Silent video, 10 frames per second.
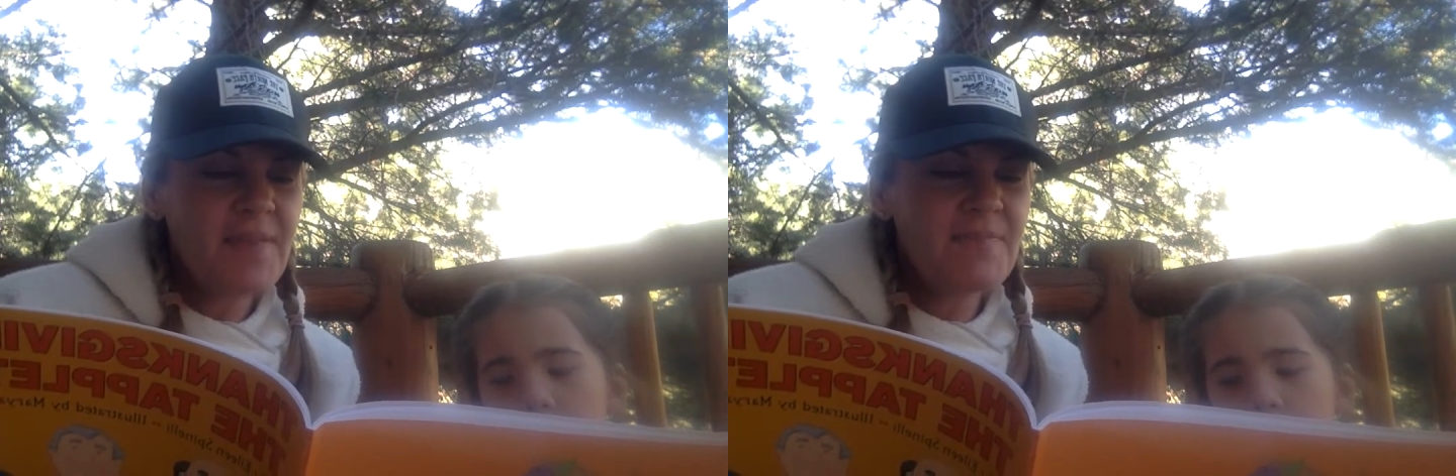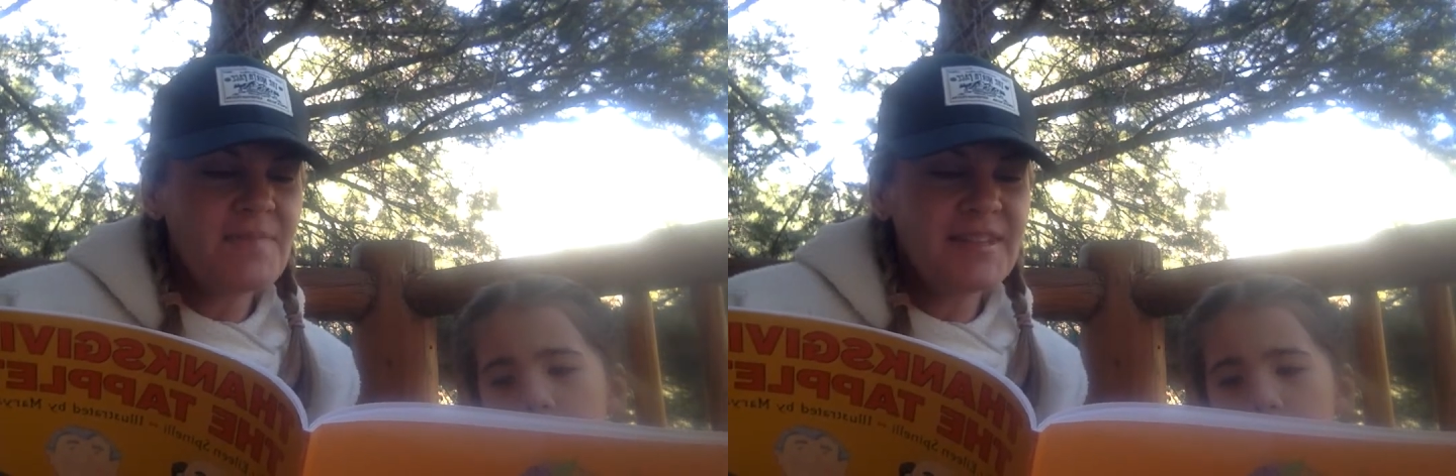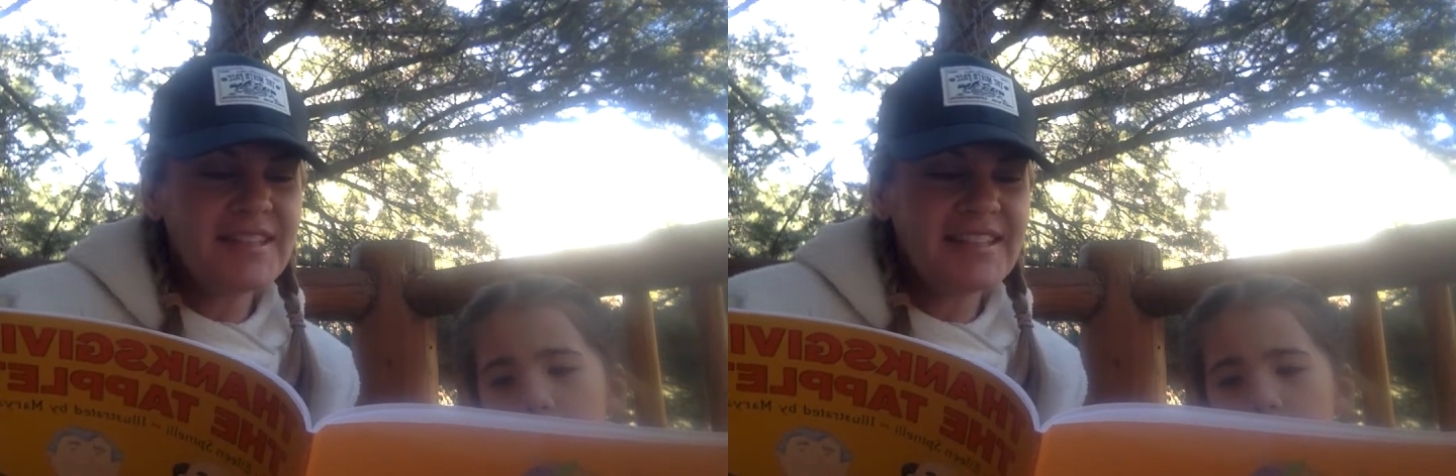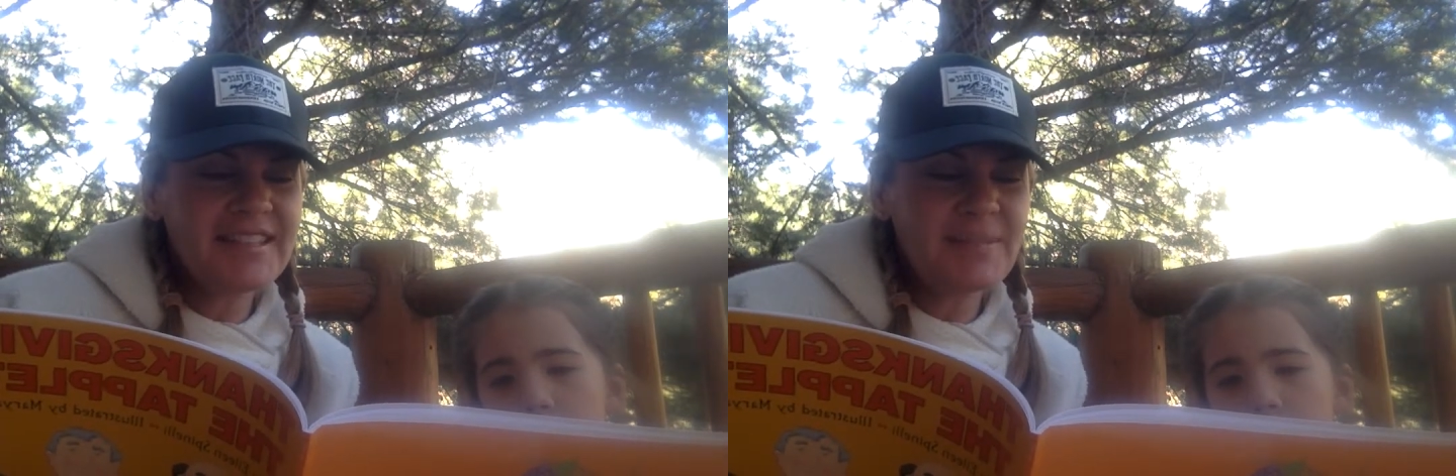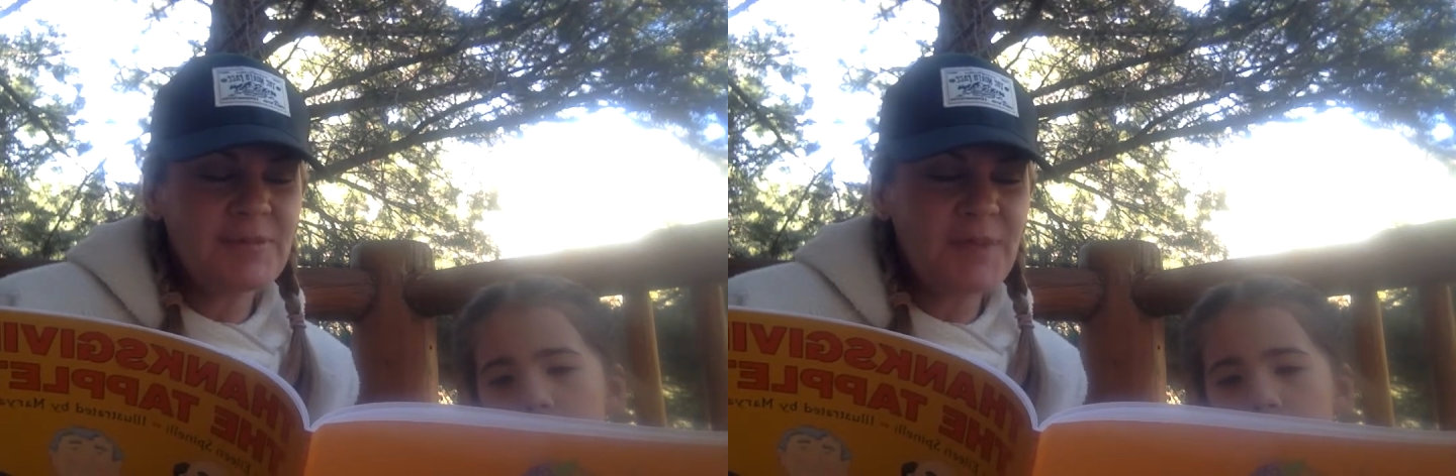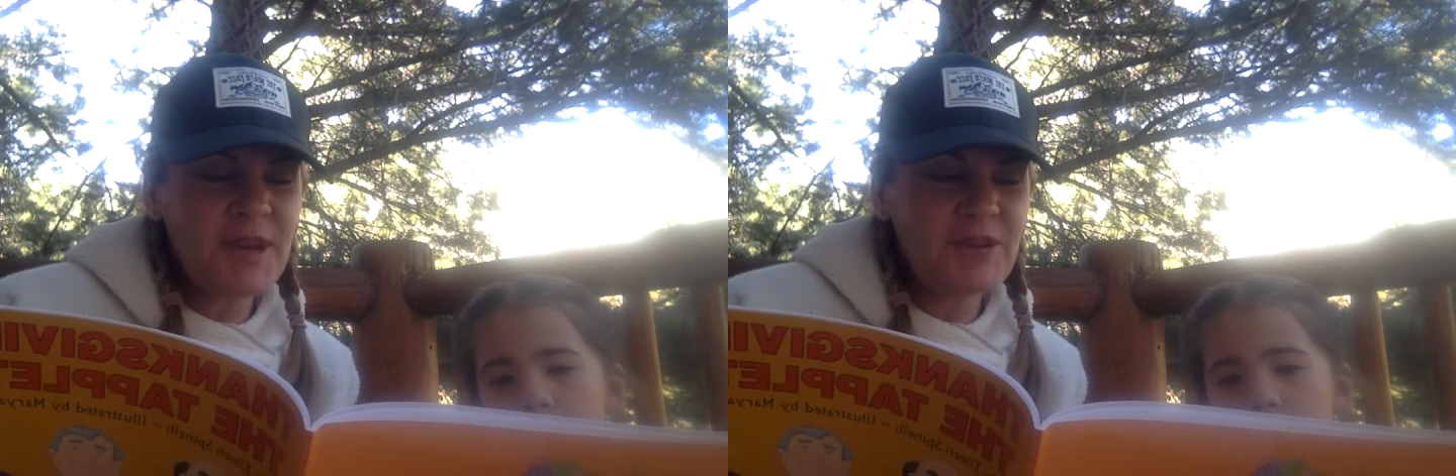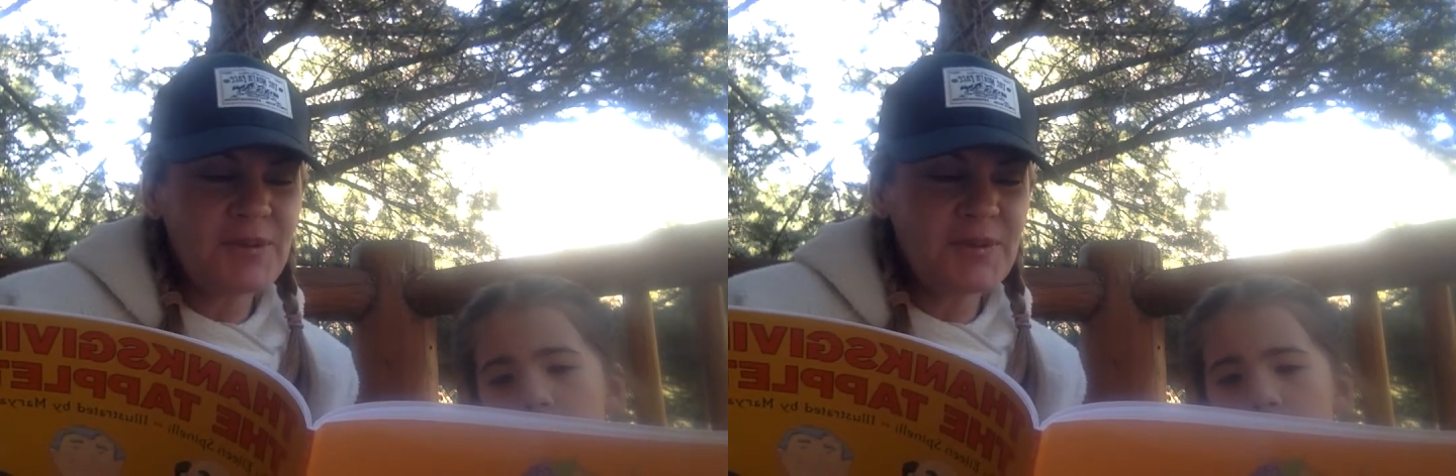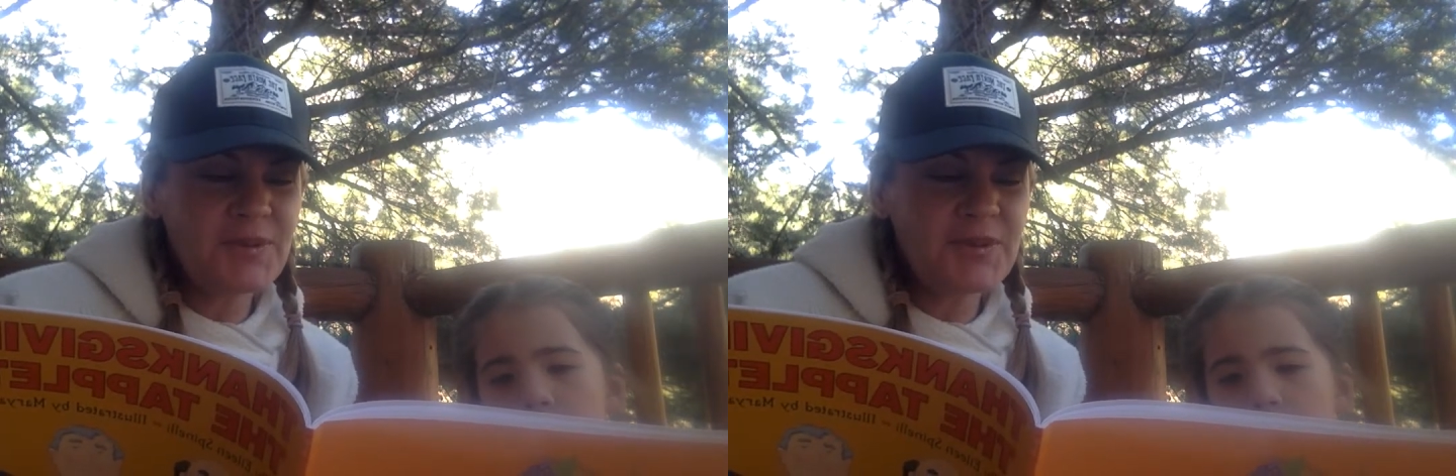Mrs. Sims' bakery
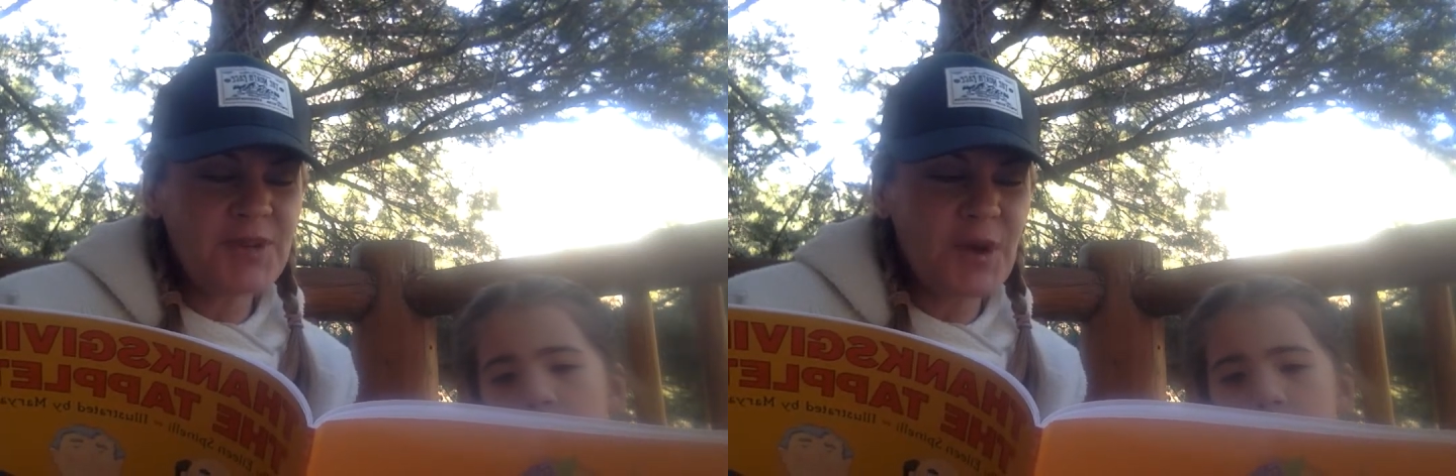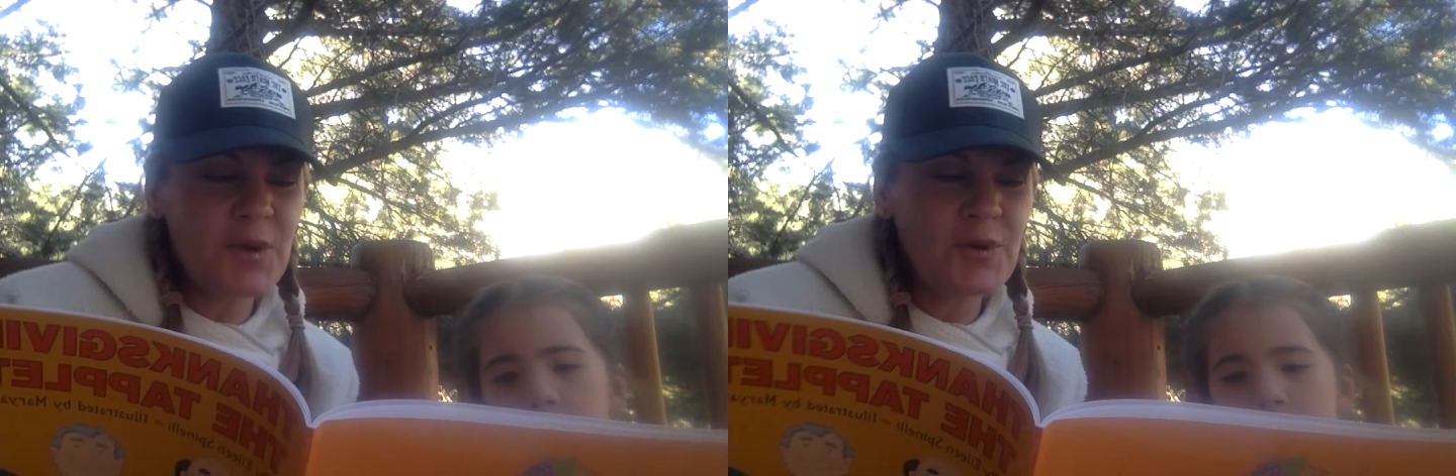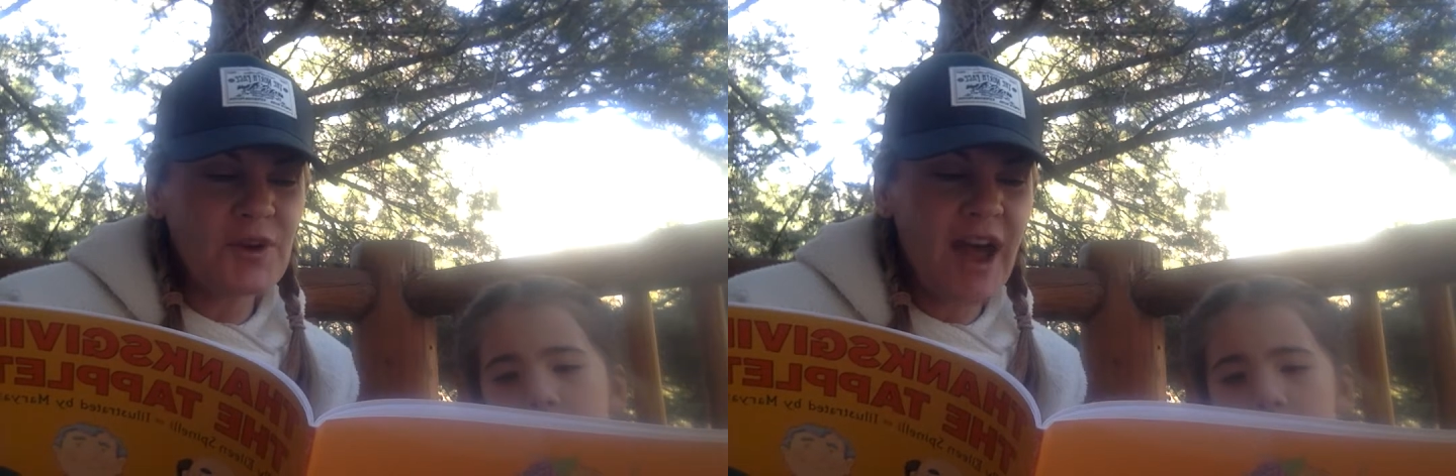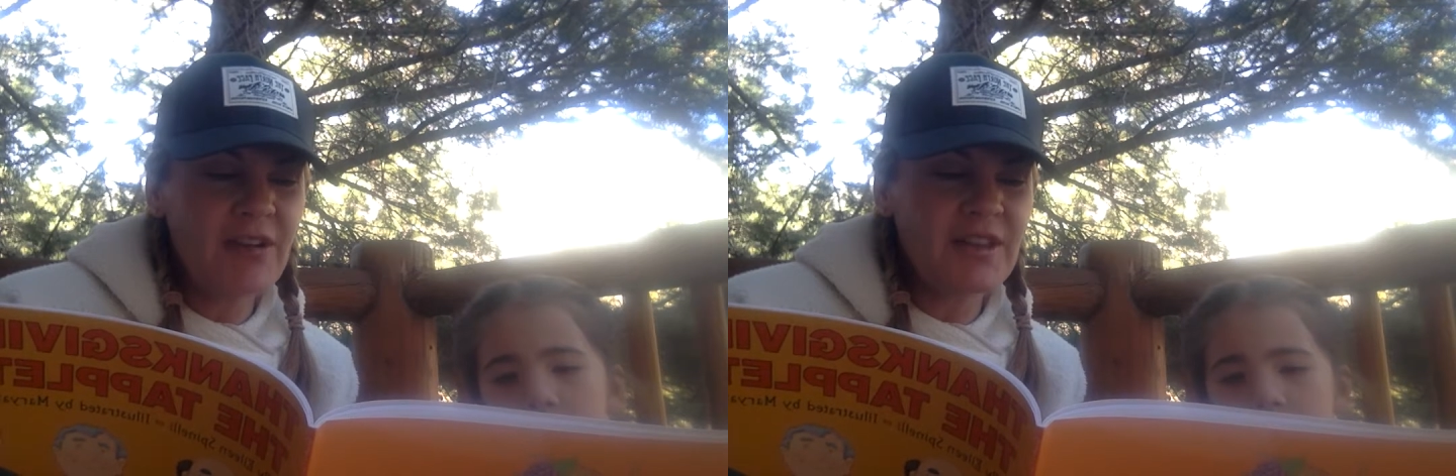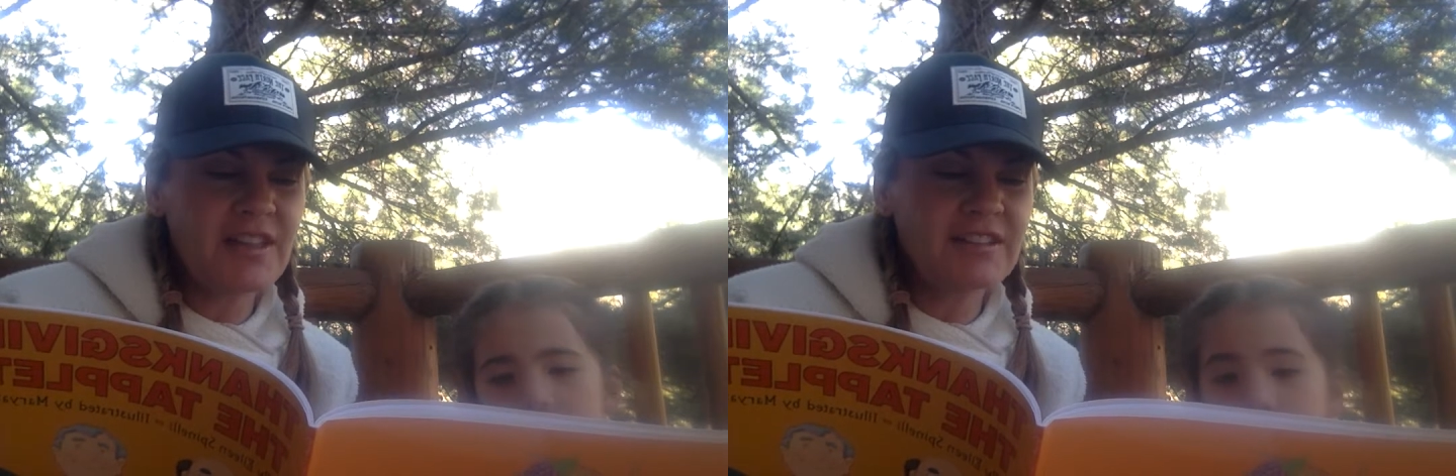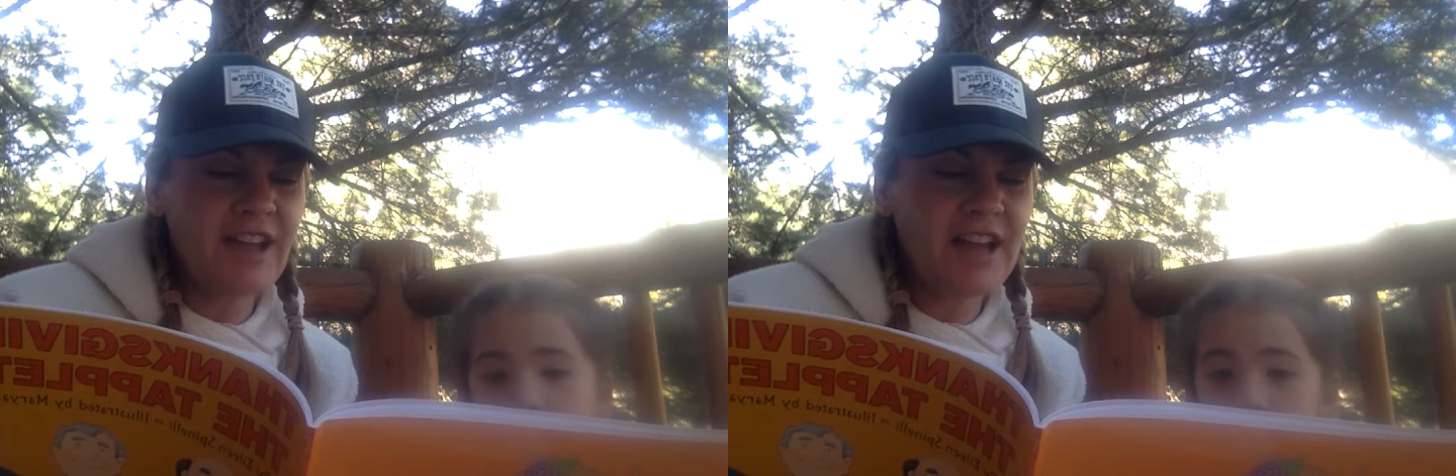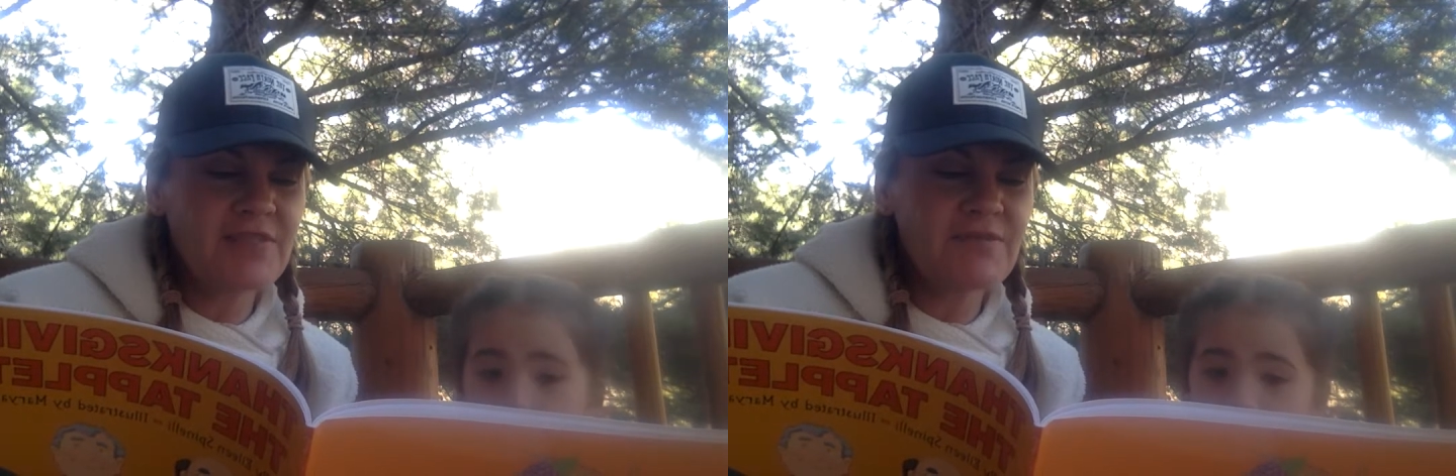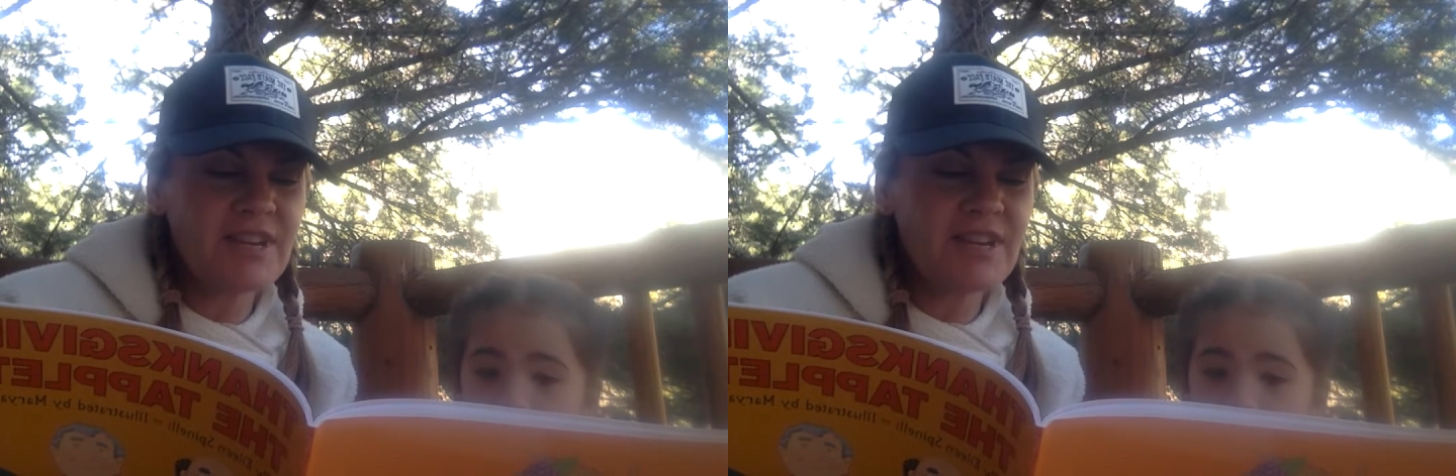was so crowded the line